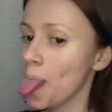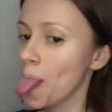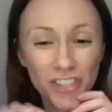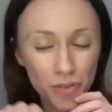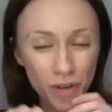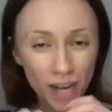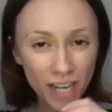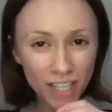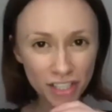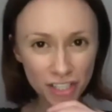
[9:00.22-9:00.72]

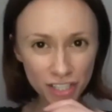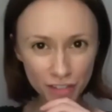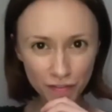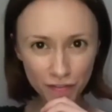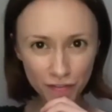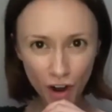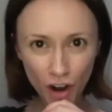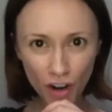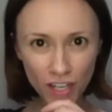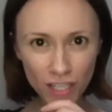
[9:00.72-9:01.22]

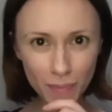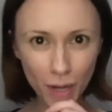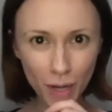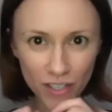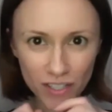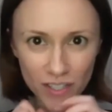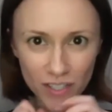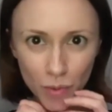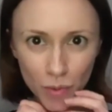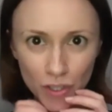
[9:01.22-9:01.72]
Stretch as far as
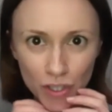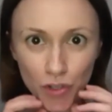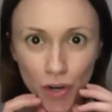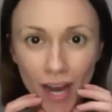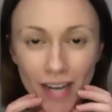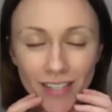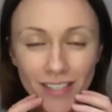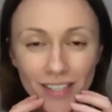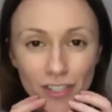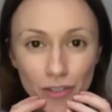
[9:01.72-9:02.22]
possible and
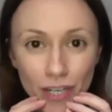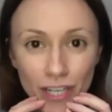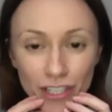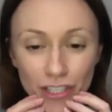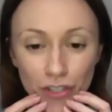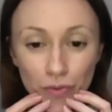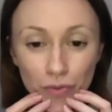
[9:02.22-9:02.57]
try to stretch the